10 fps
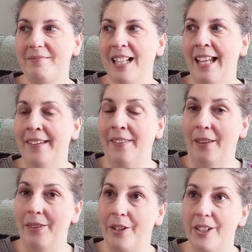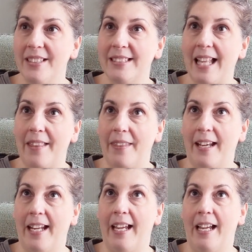And then the third set that
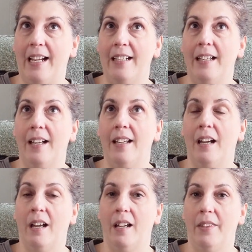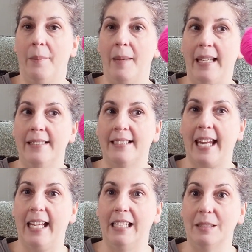I got, the main
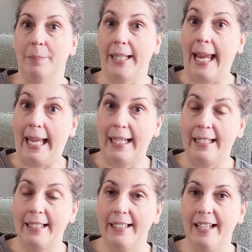skein is black.